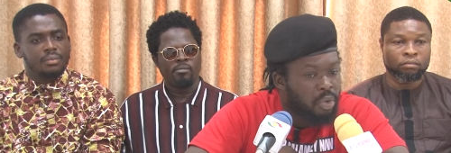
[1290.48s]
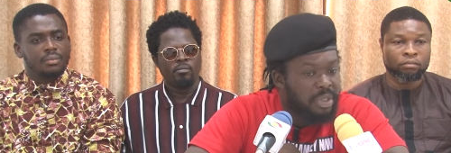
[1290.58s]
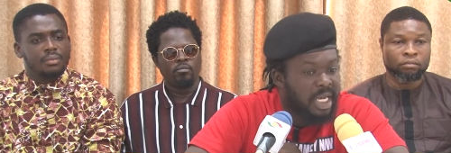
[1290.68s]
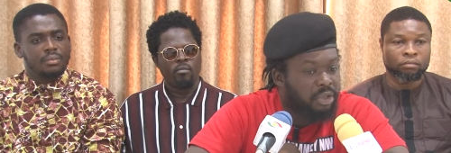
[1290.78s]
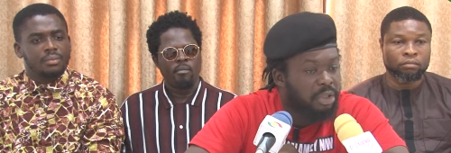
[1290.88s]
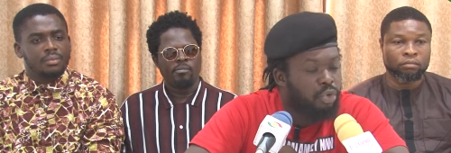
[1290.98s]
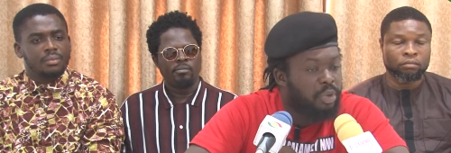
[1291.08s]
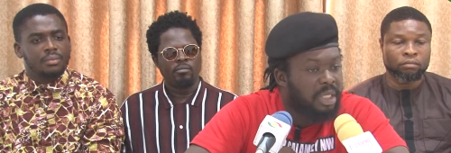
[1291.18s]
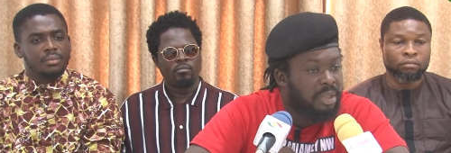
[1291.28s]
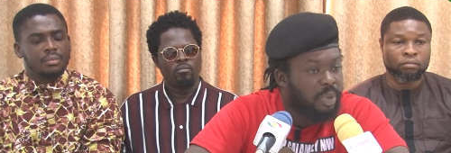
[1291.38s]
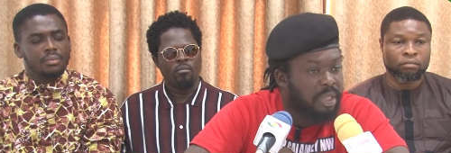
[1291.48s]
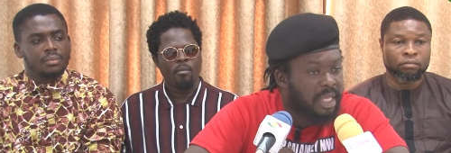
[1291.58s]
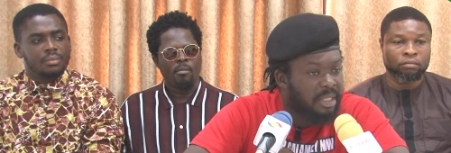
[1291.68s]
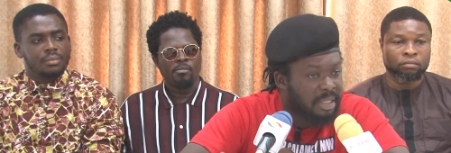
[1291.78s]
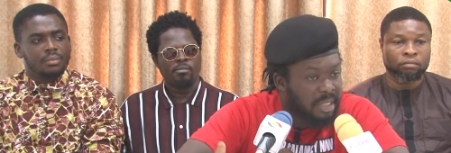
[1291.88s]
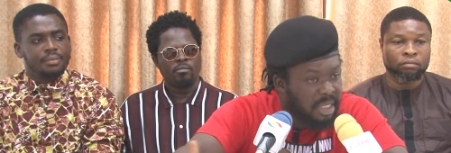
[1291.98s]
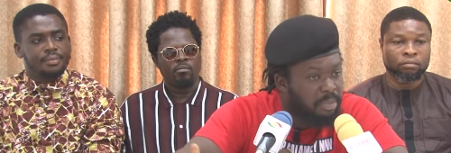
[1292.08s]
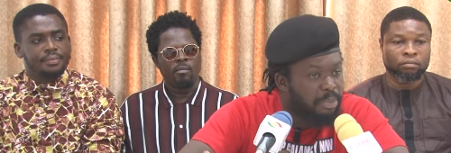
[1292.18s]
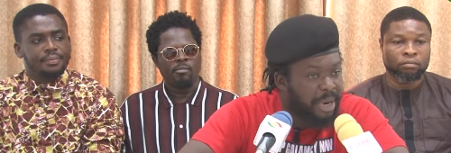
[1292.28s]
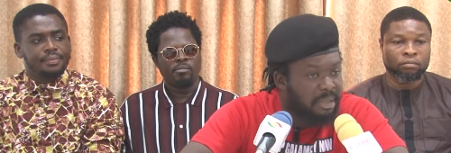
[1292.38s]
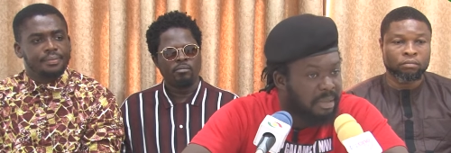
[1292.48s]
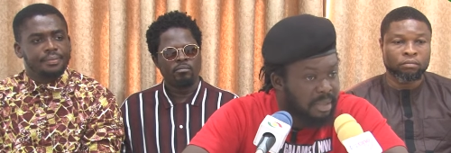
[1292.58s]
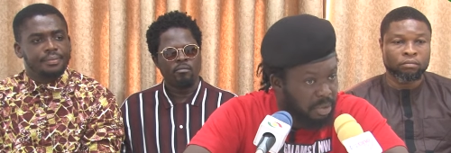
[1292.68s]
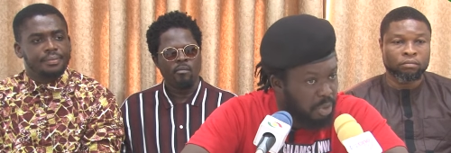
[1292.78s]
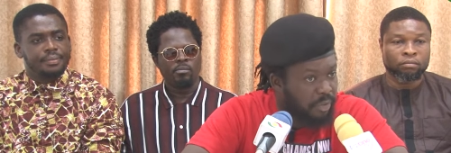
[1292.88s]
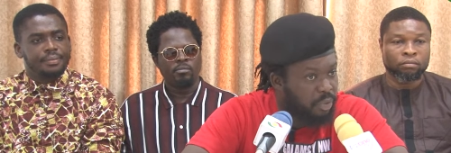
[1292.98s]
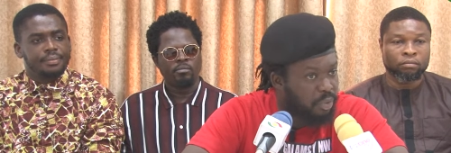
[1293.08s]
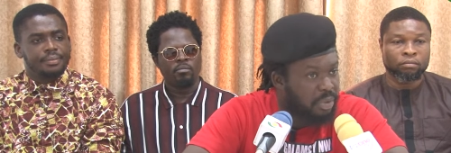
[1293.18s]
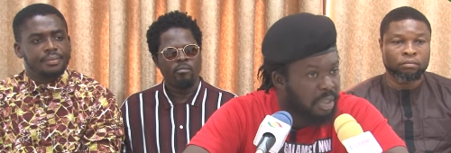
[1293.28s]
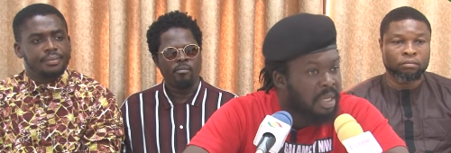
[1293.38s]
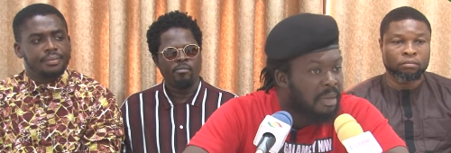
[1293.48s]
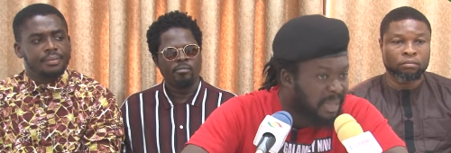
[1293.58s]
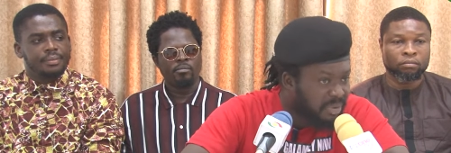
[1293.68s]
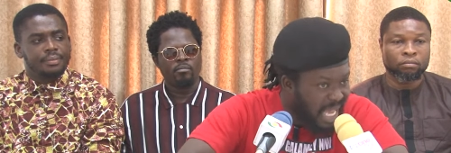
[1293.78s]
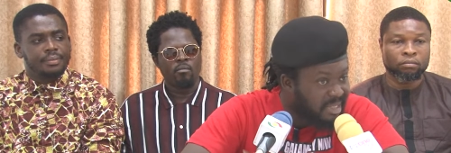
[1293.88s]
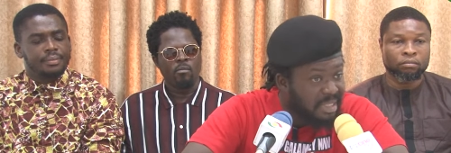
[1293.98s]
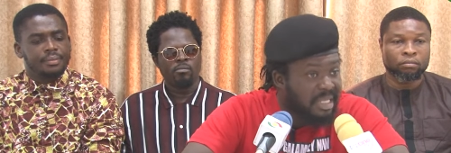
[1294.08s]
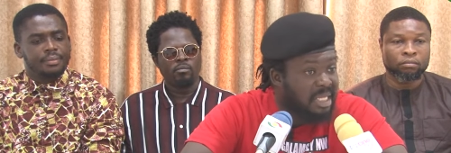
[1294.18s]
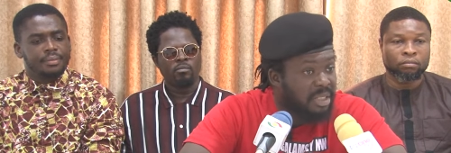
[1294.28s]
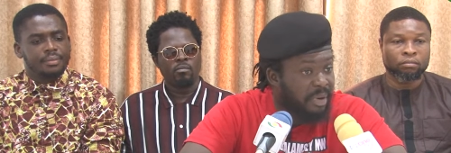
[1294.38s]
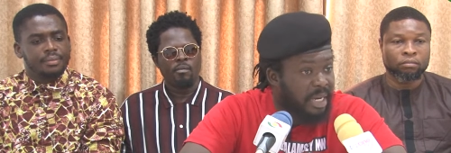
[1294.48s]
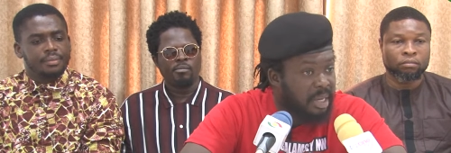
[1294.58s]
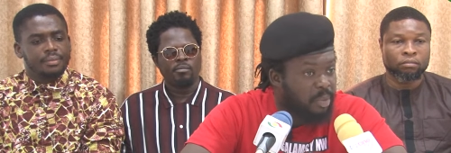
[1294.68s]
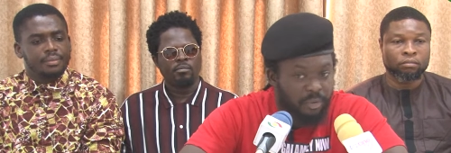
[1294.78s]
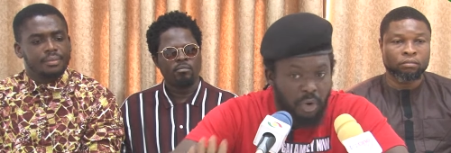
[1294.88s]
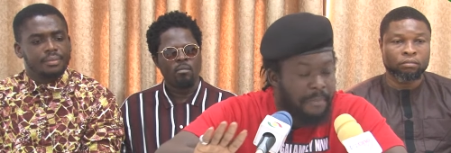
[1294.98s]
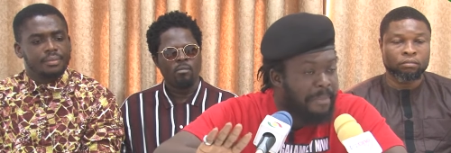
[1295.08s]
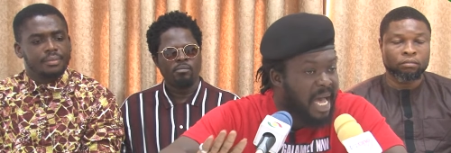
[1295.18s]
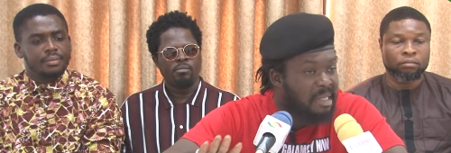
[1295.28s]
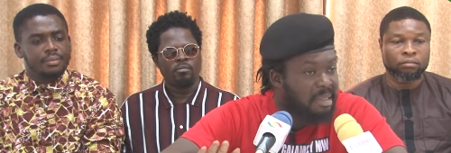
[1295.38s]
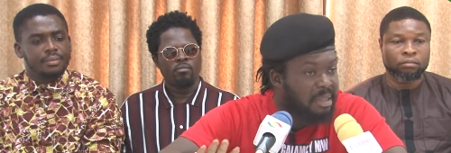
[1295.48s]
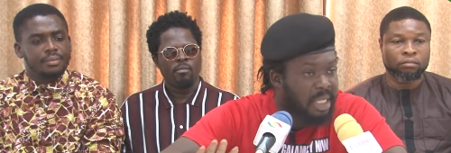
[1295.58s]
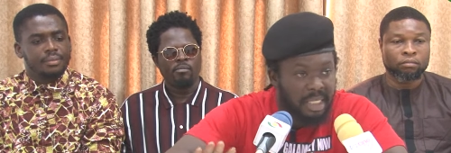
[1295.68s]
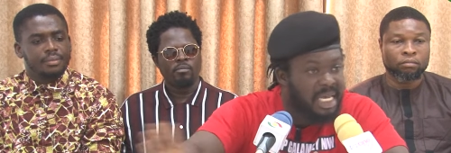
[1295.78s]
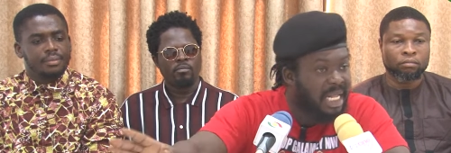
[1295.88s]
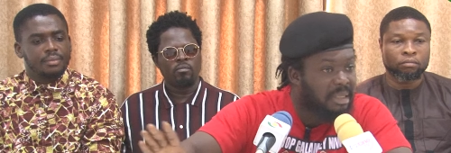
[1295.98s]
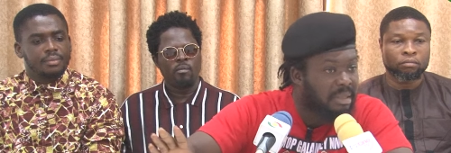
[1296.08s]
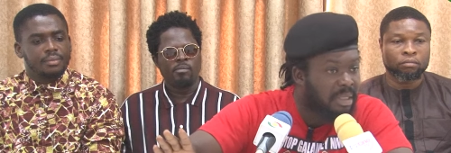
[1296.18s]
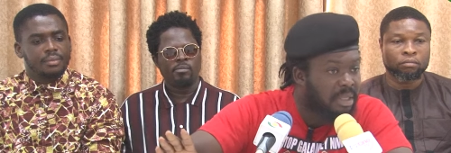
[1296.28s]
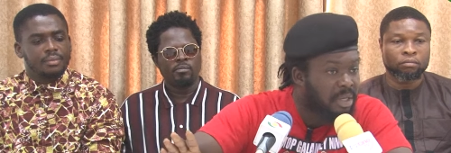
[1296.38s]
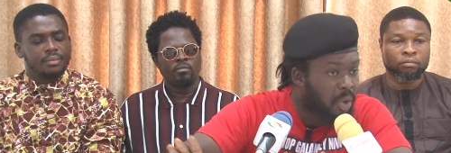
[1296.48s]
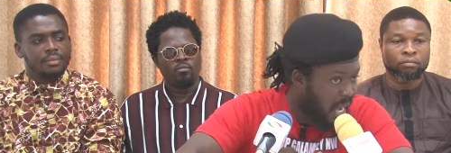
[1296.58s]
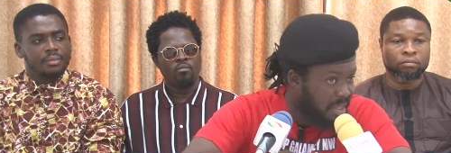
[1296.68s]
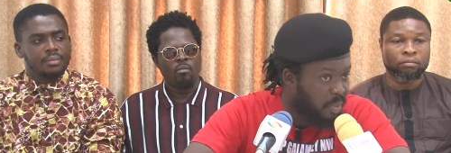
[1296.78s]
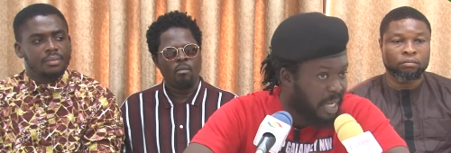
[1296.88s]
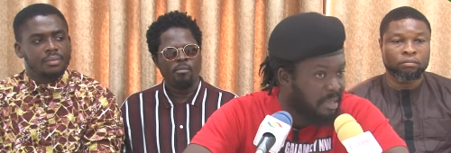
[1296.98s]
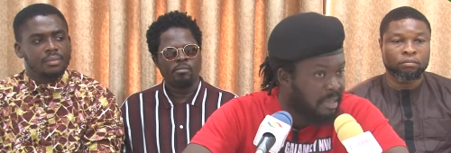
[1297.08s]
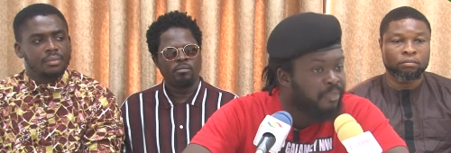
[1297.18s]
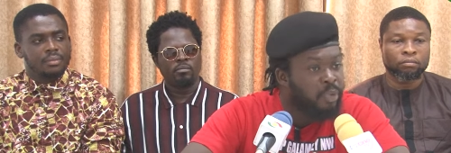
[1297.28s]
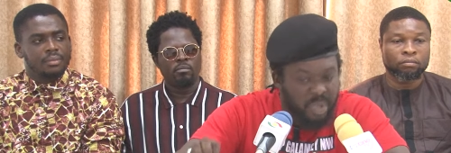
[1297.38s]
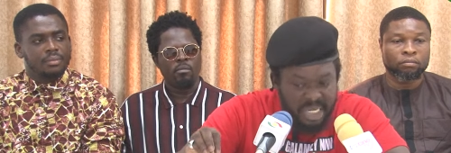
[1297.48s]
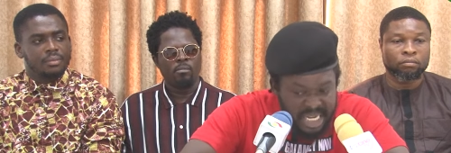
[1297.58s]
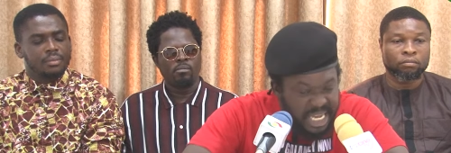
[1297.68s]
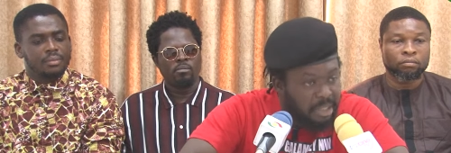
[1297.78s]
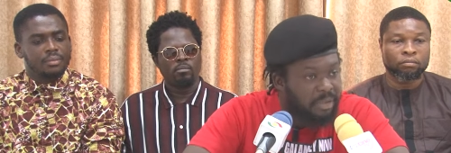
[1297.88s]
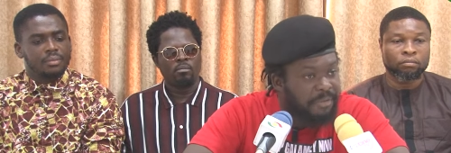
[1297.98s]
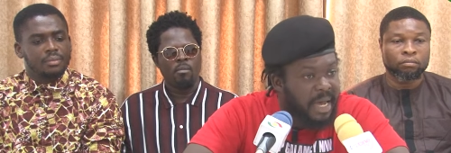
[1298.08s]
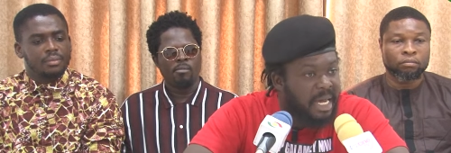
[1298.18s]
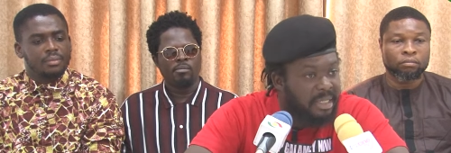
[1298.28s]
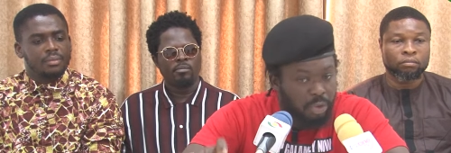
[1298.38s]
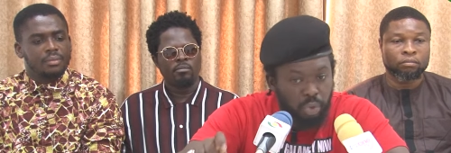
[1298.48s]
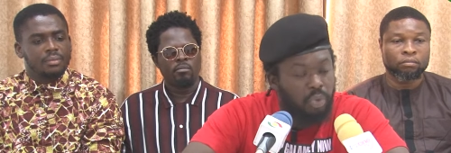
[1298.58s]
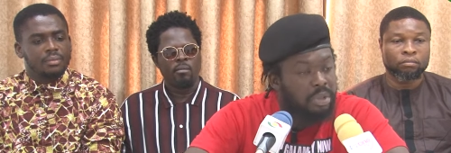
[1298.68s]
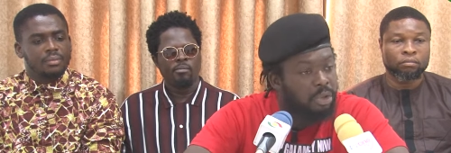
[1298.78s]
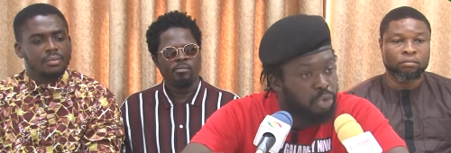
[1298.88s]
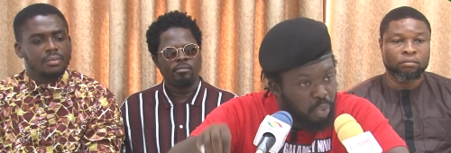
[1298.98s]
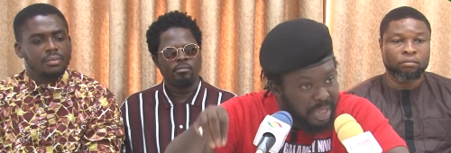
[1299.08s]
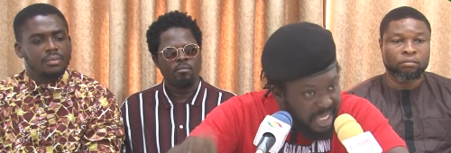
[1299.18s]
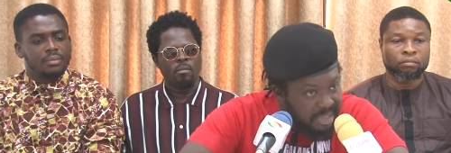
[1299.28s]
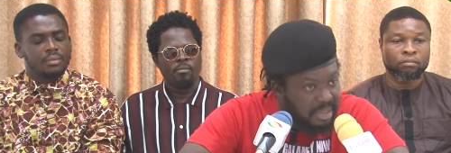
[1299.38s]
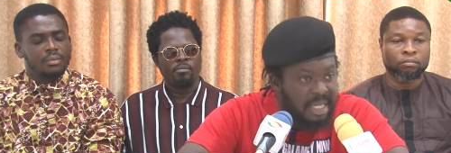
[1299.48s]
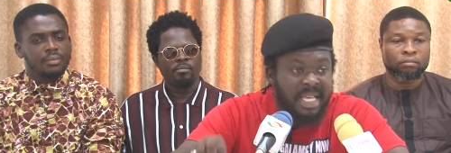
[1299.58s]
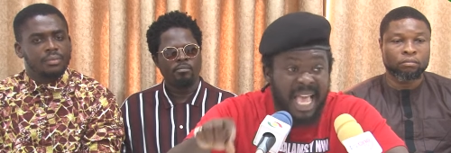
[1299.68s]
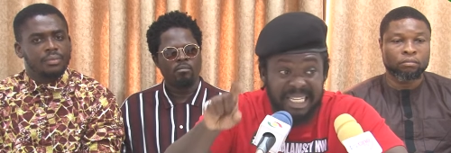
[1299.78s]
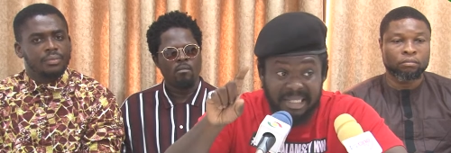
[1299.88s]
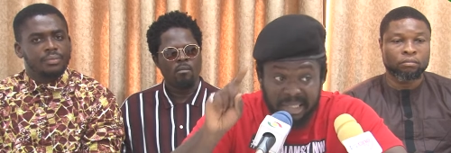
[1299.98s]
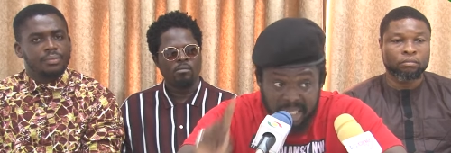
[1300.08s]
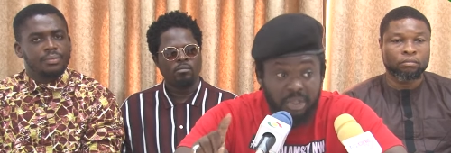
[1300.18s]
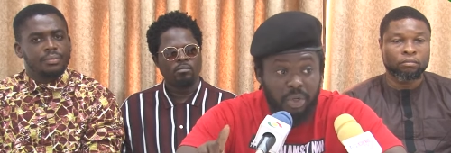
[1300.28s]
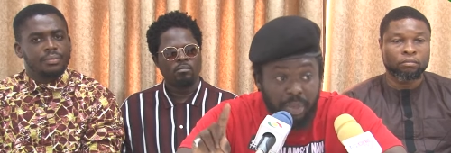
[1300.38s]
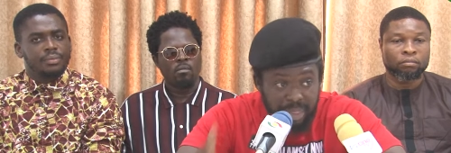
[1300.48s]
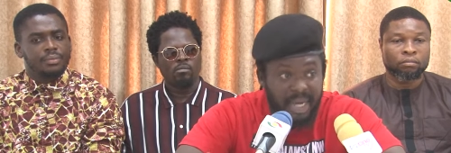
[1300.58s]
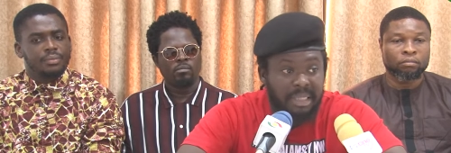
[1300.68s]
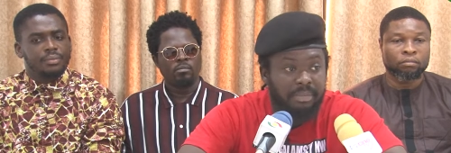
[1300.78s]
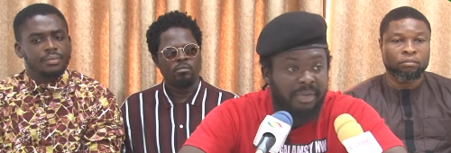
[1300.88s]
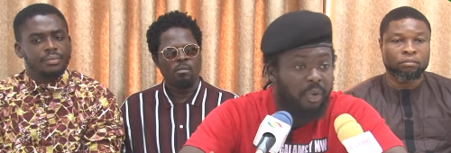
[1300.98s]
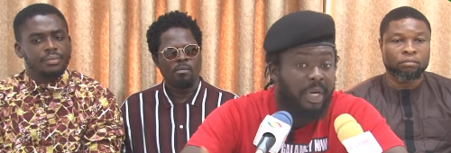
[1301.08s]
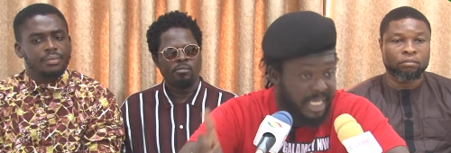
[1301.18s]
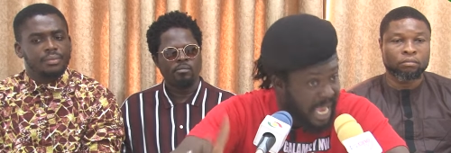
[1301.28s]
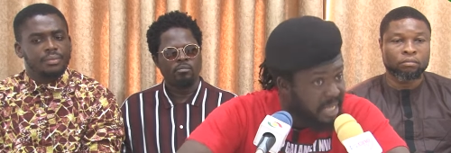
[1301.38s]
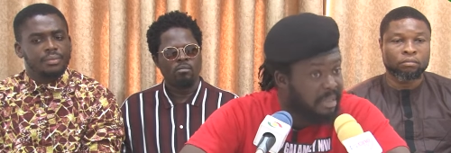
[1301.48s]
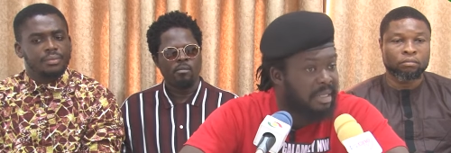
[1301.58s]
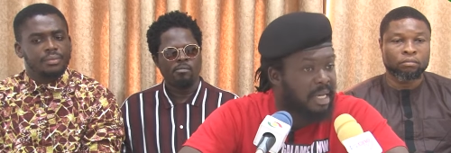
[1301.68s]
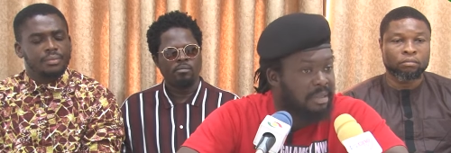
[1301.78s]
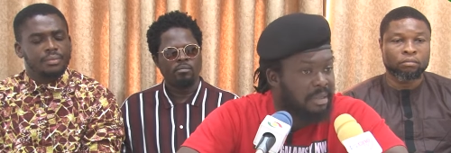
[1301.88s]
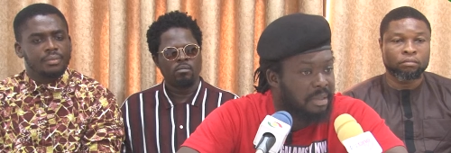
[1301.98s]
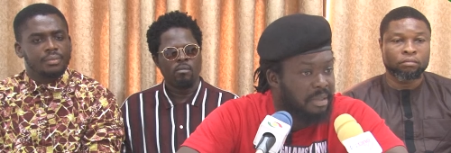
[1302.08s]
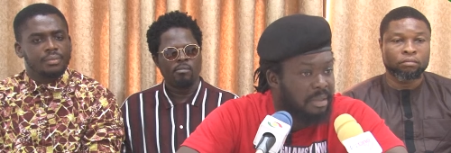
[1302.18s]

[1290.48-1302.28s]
Speaker 1: who is actually doing it with sustainable practices and all of those. But as it stands right now, we've gone past the legality or otherwise. We need to find a solution to this existential threat before it ends us.